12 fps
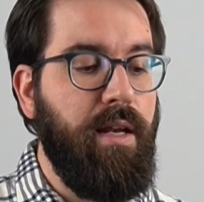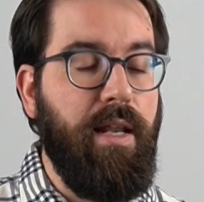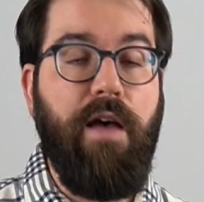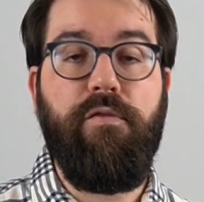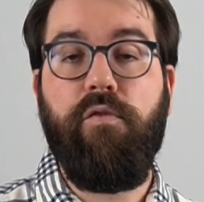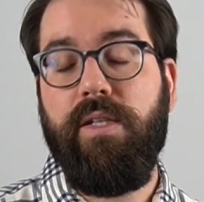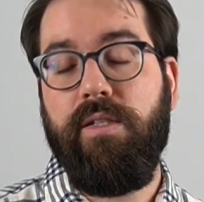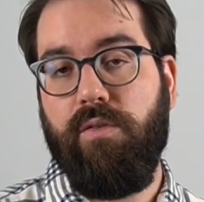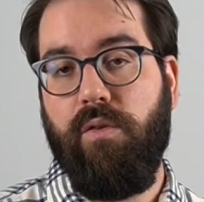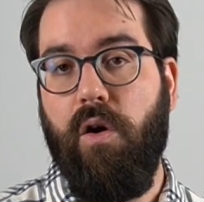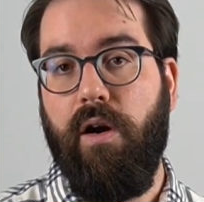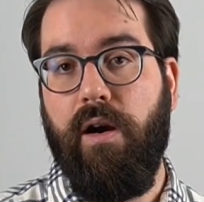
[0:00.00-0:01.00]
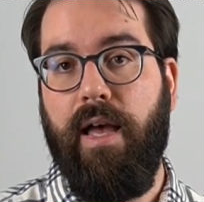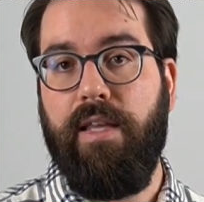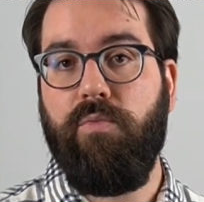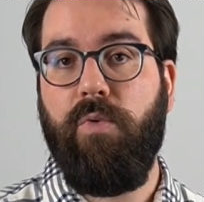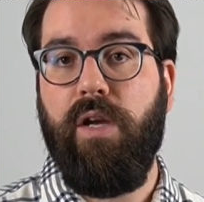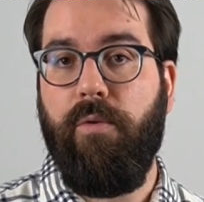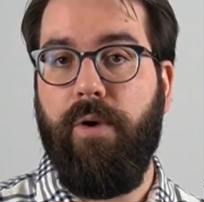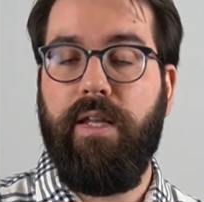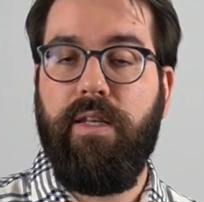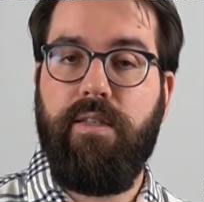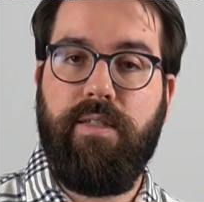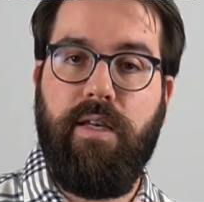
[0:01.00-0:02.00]
The F1 score, as we
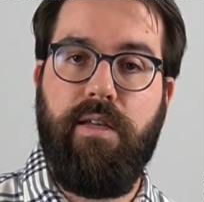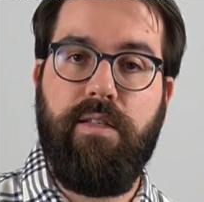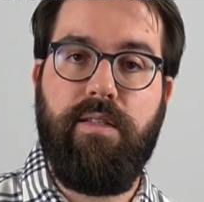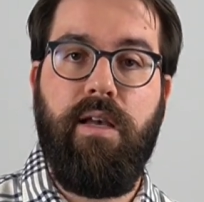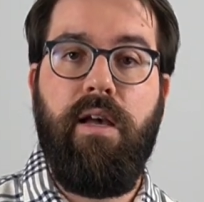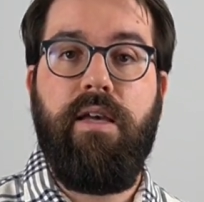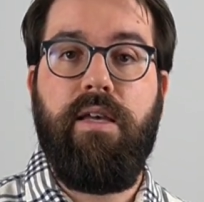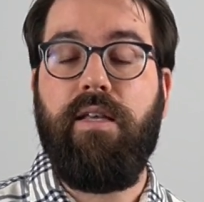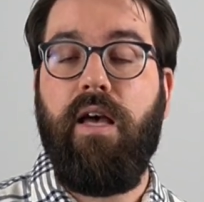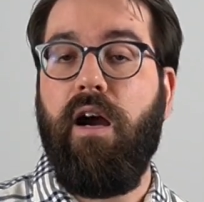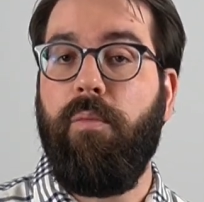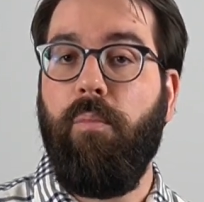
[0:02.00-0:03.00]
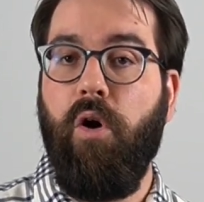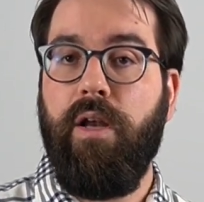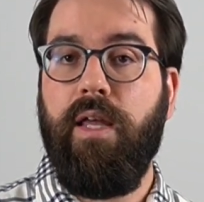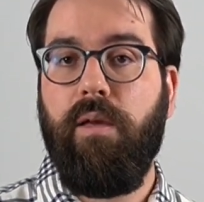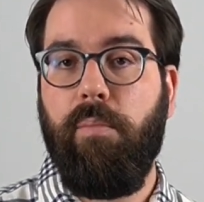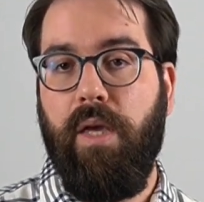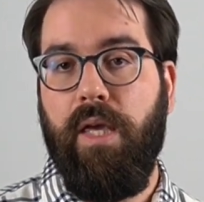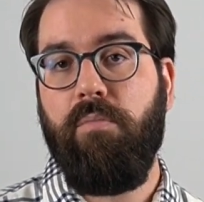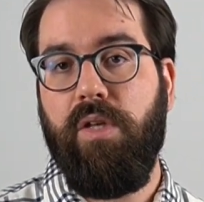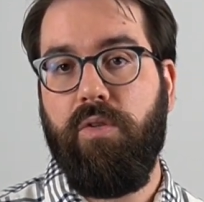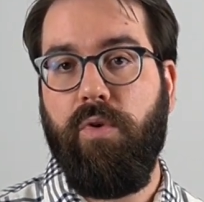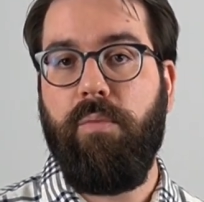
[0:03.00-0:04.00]
already discussed, is a harmonic mean
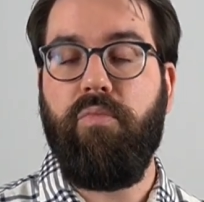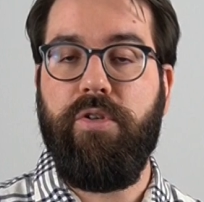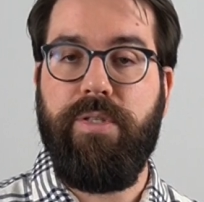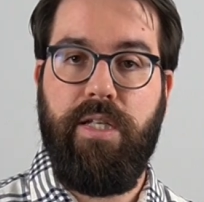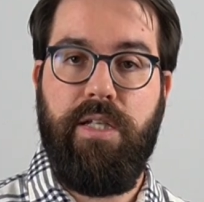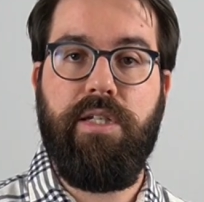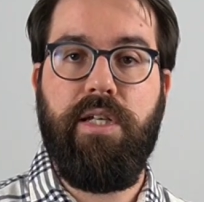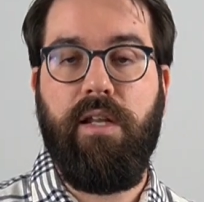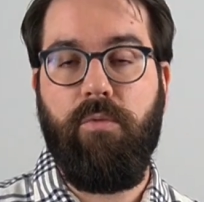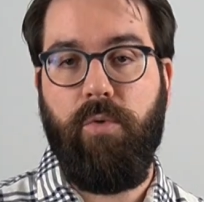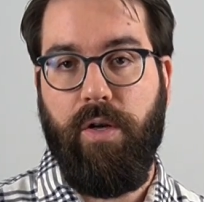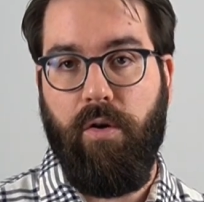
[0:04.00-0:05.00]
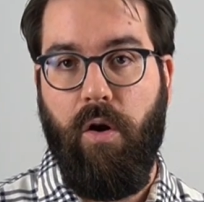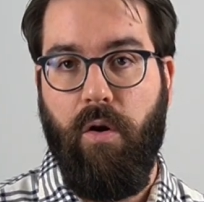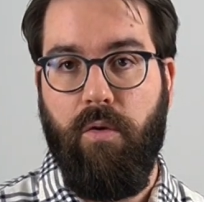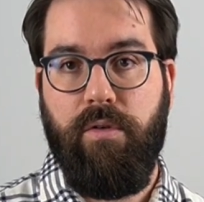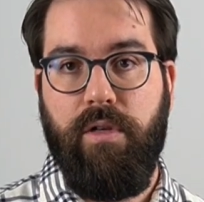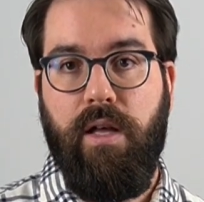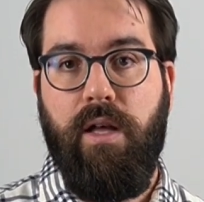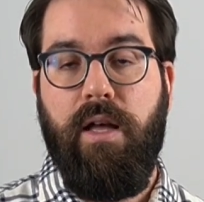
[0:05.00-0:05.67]
between precision and recall,